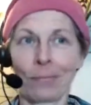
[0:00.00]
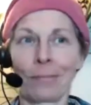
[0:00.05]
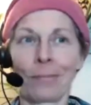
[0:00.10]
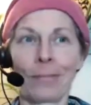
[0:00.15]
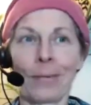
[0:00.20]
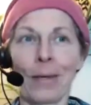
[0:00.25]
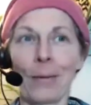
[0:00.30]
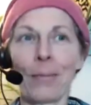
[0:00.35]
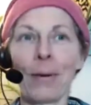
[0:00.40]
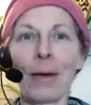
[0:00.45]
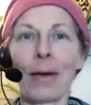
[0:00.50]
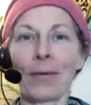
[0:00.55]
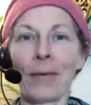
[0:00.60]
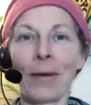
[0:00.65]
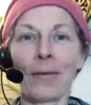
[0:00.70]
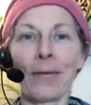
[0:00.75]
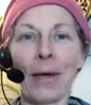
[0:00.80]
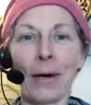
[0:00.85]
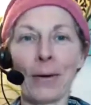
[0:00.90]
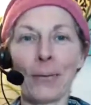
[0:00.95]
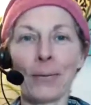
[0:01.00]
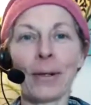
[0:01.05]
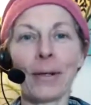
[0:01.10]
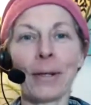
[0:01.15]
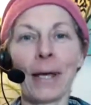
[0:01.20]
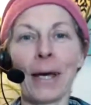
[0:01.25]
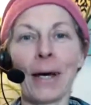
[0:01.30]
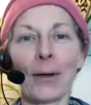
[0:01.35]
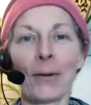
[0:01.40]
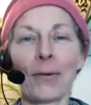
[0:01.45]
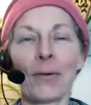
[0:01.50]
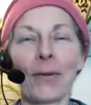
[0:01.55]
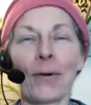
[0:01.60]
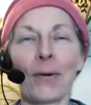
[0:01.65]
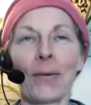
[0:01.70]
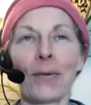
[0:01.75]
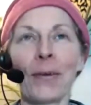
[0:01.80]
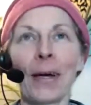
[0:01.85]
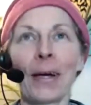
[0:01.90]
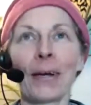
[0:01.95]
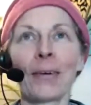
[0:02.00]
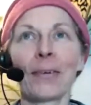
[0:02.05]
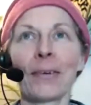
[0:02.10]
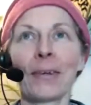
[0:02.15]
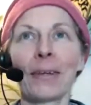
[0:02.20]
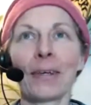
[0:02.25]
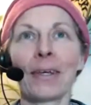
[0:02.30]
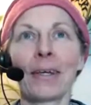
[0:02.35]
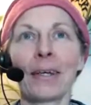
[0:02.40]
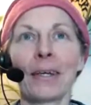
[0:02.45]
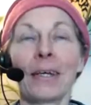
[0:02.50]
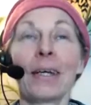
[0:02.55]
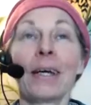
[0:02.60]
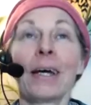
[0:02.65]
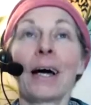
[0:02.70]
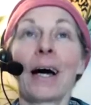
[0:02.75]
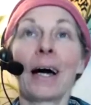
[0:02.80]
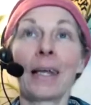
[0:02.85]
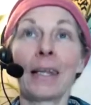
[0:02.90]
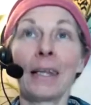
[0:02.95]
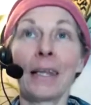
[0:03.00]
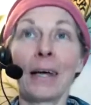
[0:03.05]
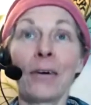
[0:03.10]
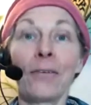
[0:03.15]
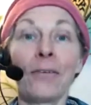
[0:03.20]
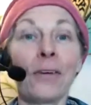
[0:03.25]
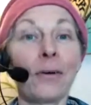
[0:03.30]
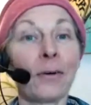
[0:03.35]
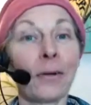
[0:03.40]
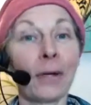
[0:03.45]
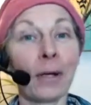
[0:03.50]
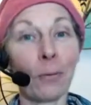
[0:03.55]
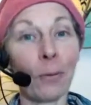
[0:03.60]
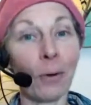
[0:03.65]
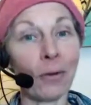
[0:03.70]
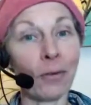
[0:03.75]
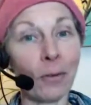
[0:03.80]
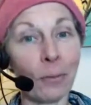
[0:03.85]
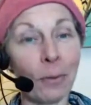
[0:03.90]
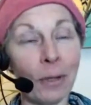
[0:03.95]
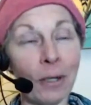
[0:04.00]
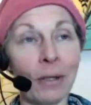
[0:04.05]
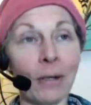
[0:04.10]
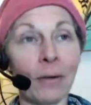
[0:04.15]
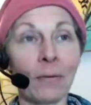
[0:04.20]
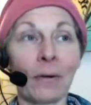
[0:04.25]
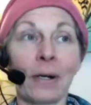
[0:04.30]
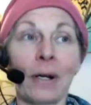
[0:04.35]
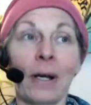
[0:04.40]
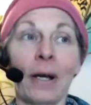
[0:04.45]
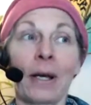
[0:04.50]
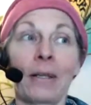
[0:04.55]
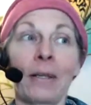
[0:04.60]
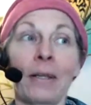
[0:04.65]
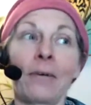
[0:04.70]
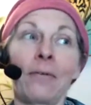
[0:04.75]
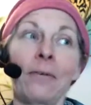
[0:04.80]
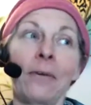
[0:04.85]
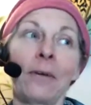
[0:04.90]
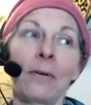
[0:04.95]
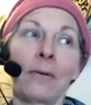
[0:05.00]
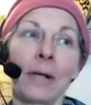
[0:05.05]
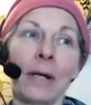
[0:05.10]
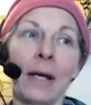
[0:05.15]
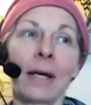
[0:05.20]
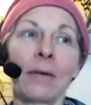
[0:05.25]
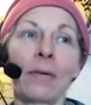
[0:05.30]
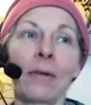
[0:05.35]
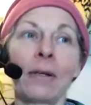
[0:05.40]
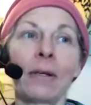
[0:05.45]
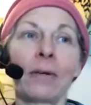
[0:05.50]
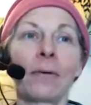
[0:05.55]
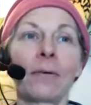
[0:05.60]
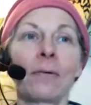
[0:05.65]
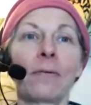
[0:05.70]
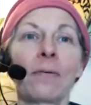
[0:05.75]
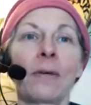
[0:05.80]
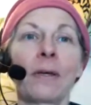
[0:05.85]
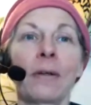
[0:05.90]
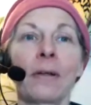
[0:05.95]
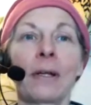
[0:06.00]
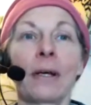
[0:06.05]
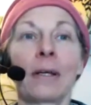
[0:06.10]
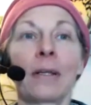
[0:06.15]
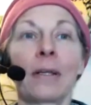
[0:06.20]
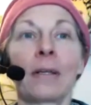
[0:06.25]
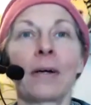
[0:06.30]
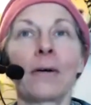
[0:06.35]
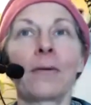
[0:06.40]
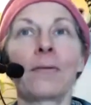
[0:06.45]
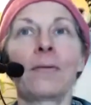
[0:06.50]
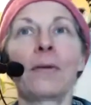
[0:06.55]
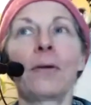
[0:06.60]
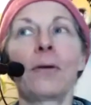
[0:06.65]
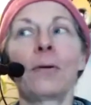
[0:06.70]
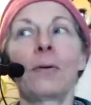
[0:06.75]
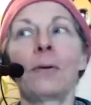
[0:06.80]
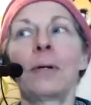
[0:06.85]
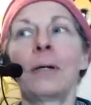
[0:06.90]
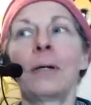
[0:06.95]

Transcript: empaths have that one down. So it's actually I love you and I want something different. I love you and I have a different feeling. I love you